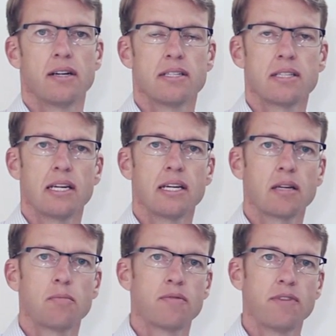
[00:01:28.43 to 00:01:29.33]
is that it
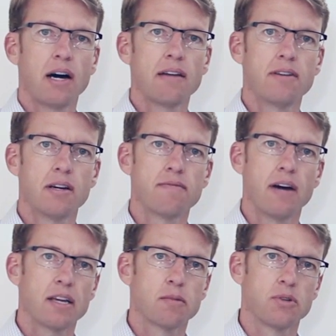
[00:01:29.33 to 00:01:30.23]
can provide very
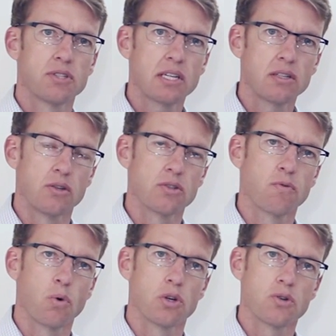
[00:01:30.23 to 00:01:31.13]
valuable signals
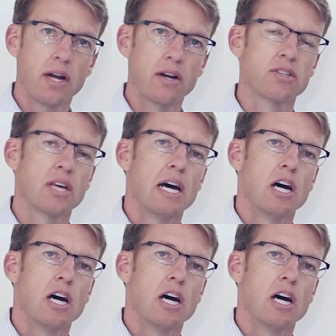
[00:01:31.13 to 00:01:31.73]
for traders